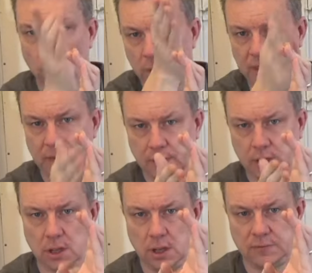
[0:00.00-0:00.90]
within the
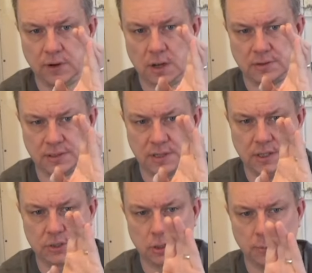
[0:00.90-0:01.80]
curved nose, as they
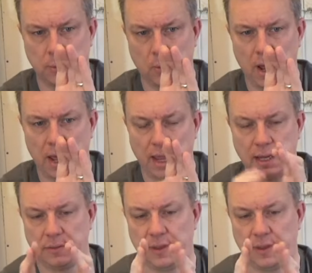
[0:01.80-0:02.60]
droop away